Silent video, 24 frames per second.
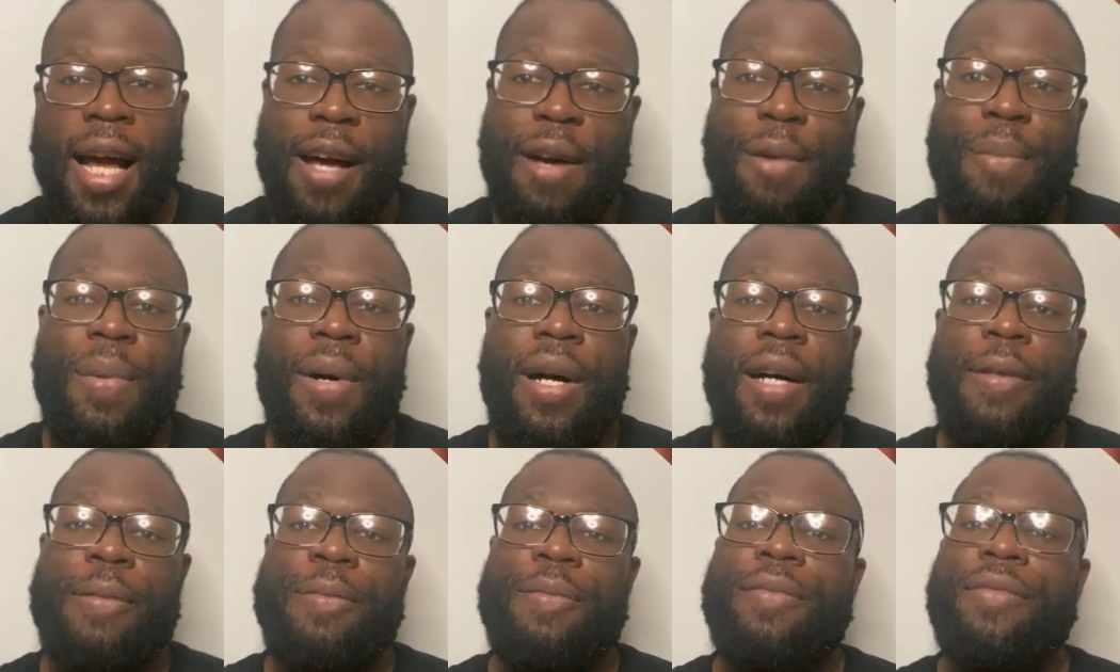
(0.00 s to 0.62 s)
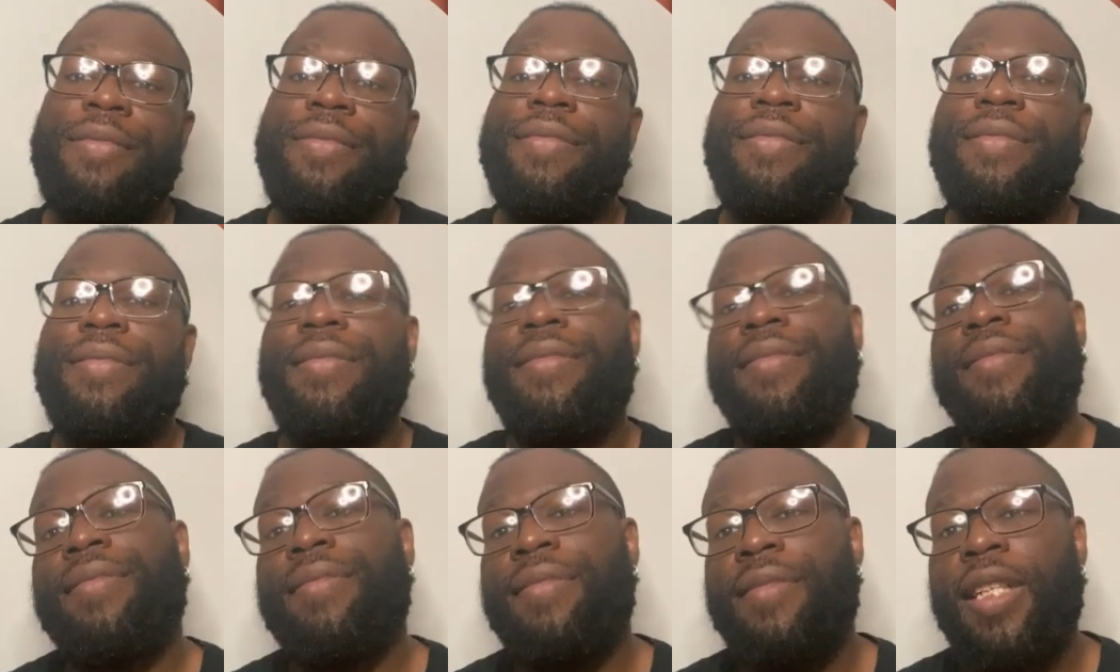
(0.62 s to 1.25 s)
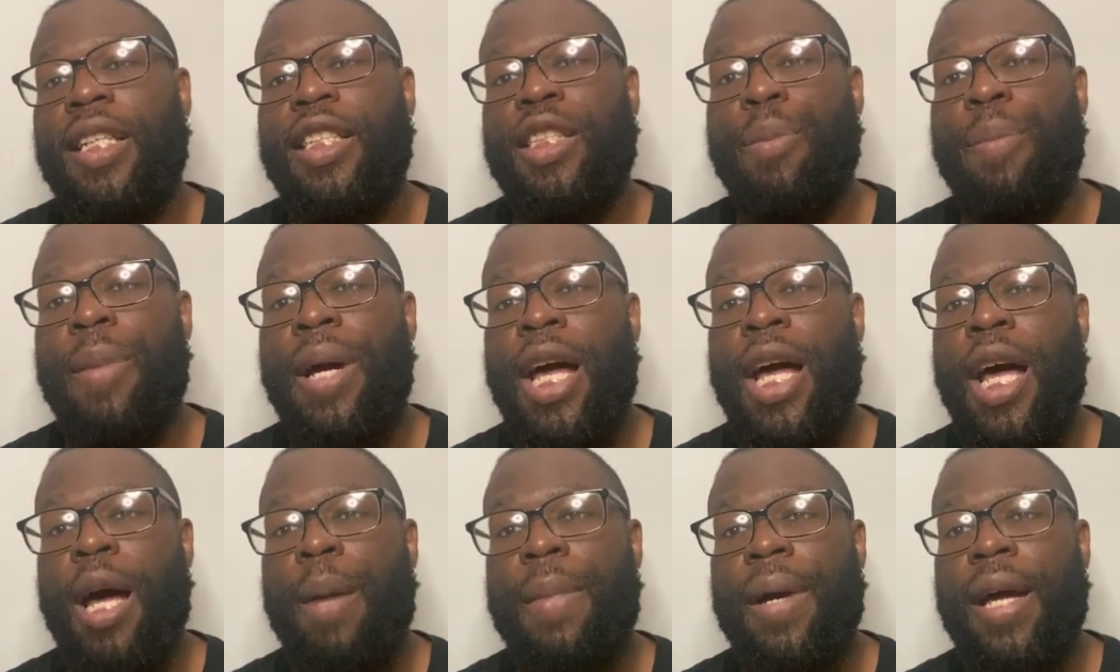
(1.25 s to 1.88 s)
But it's your
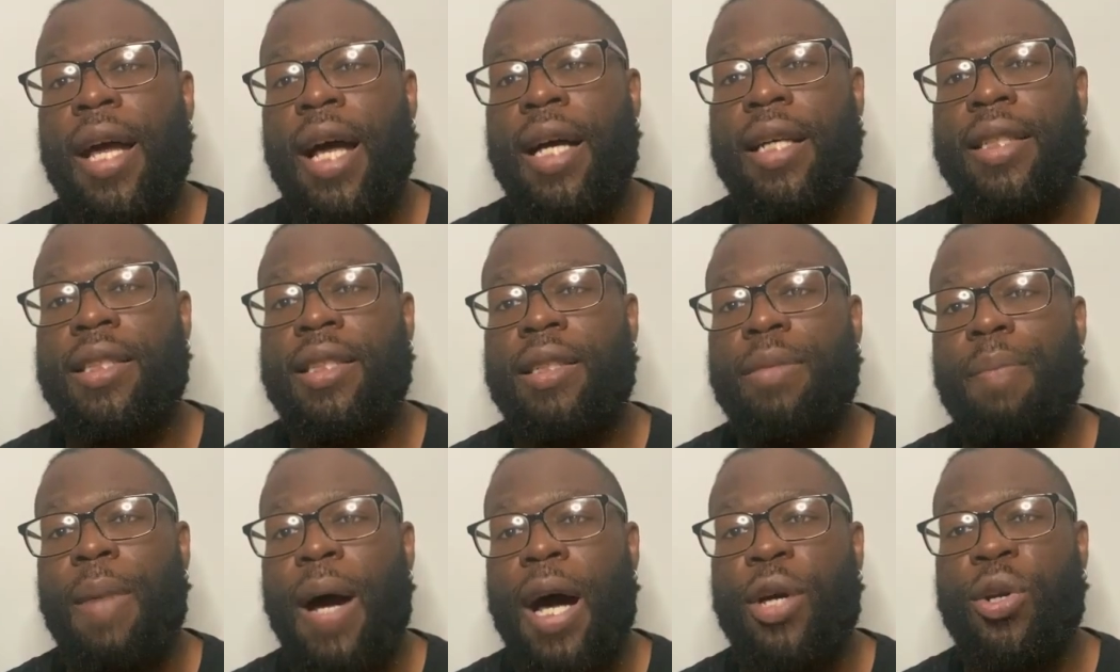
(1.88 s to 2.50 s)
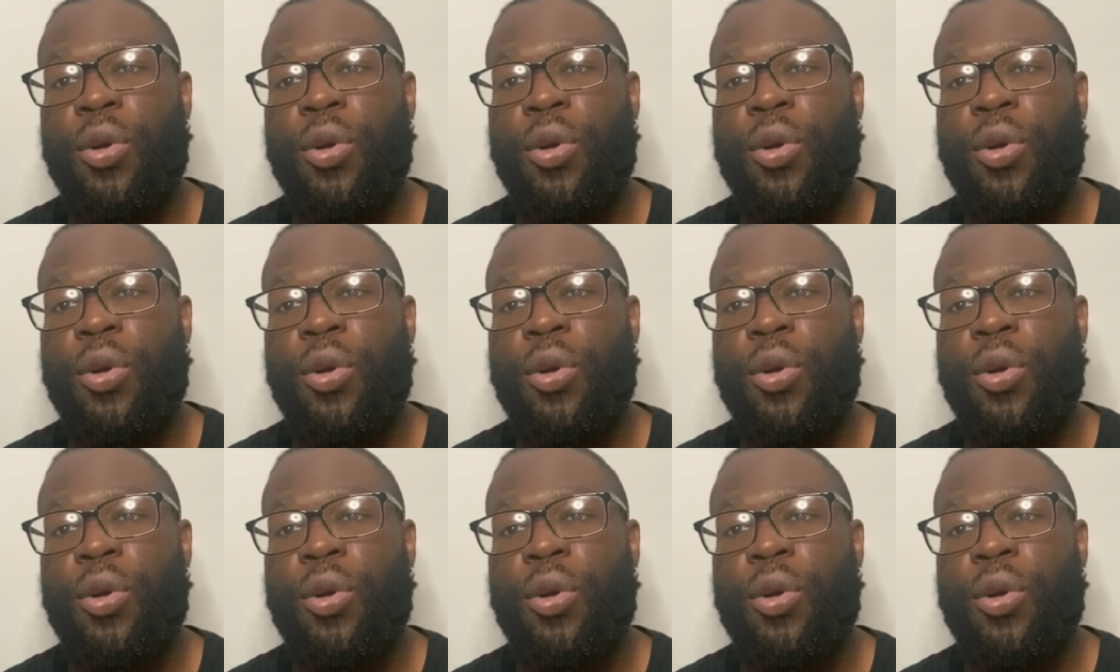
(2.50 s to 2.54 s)
man MAS, my annoying